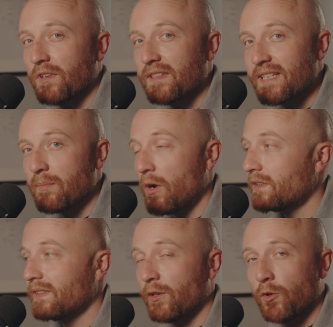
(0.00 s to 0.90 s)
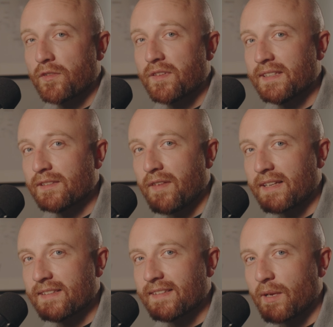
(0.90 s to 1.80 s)
on the tick box in order for these
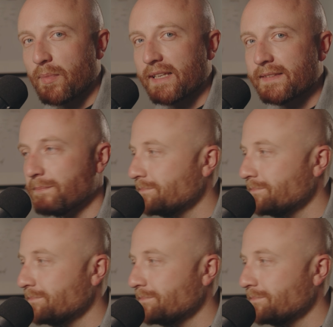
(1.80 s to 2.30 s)
effects to take place.